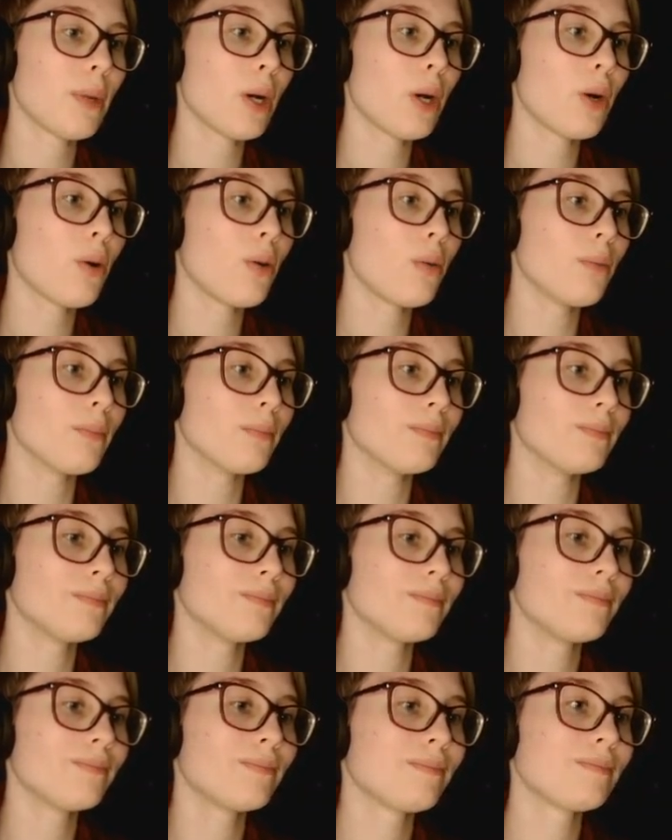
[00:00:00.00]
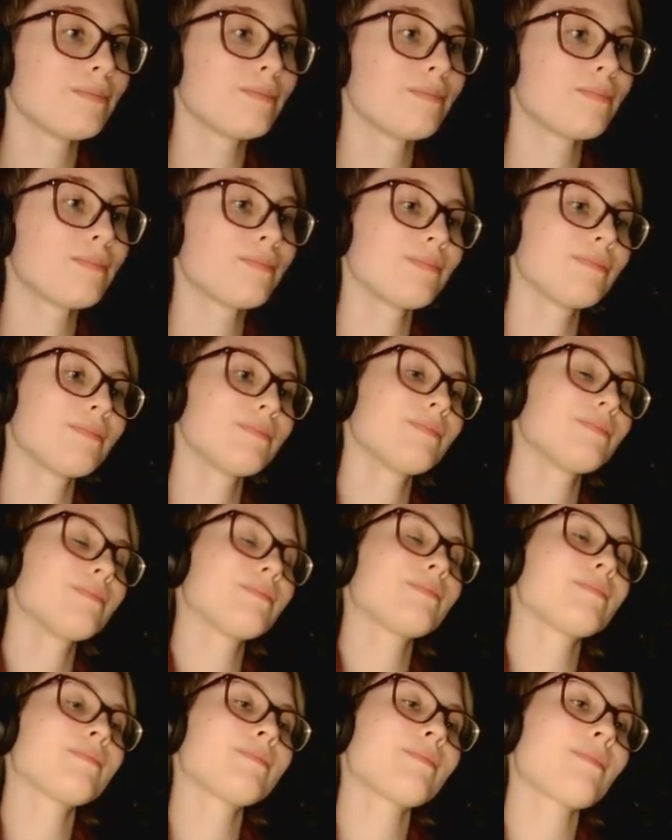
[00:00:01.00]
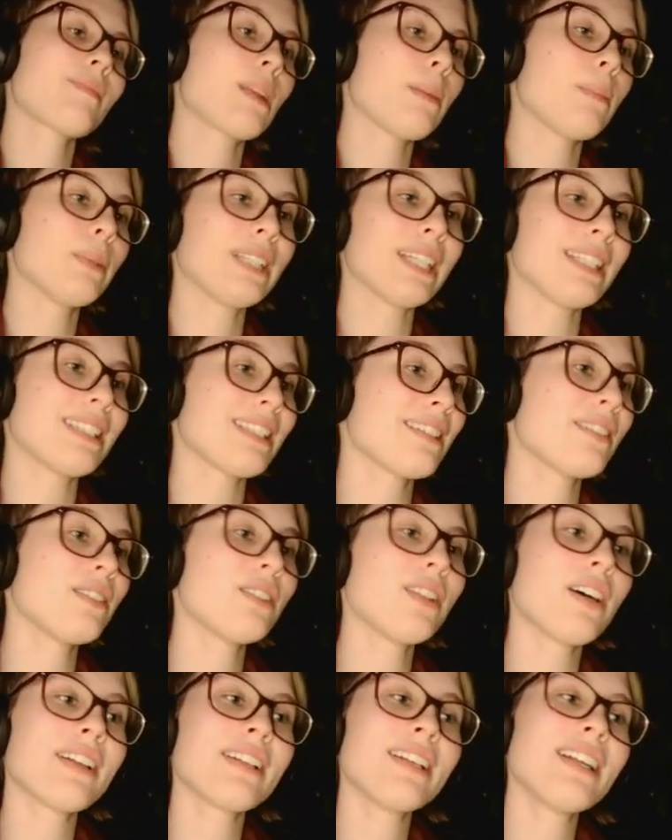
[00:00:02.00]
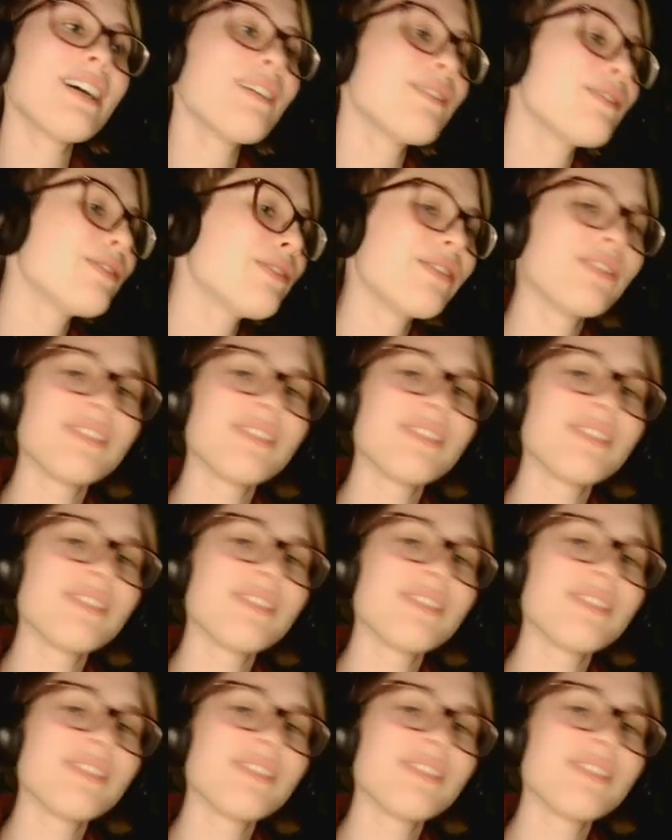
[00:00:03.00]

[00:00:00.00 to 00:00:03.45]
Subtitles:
Boom. But that's still not enough.